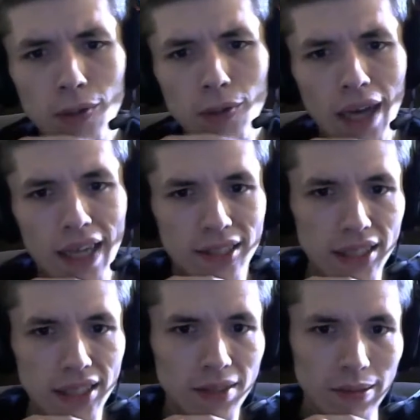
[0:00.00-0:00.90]
Like, I see
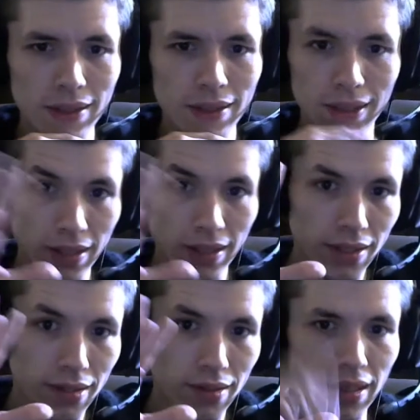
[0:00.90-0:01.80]
you
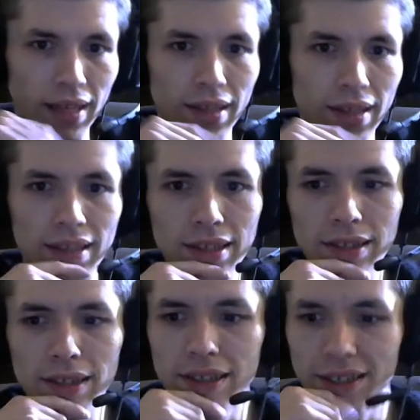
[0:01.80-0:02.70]
and
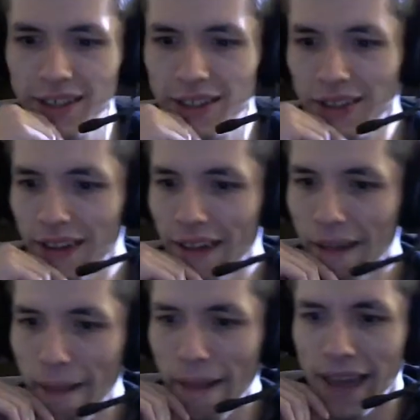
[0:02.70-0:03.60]
I'll raise you.
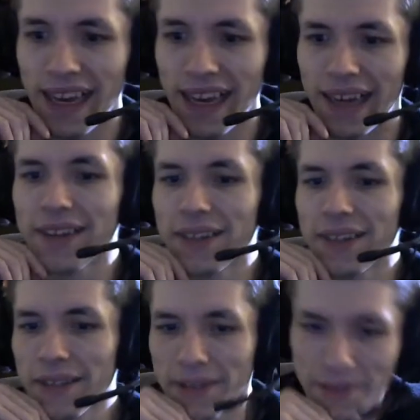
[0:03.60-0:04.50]
Yeah.
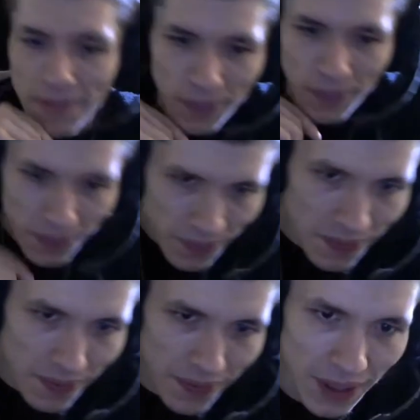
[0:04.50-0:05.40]

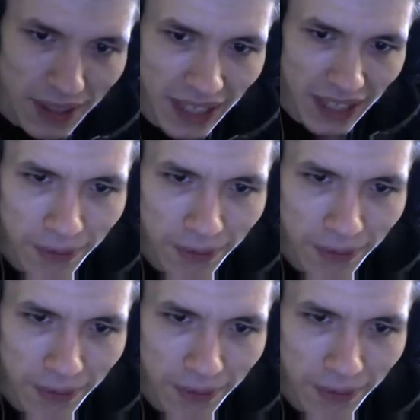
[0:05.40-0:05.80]
It was definitely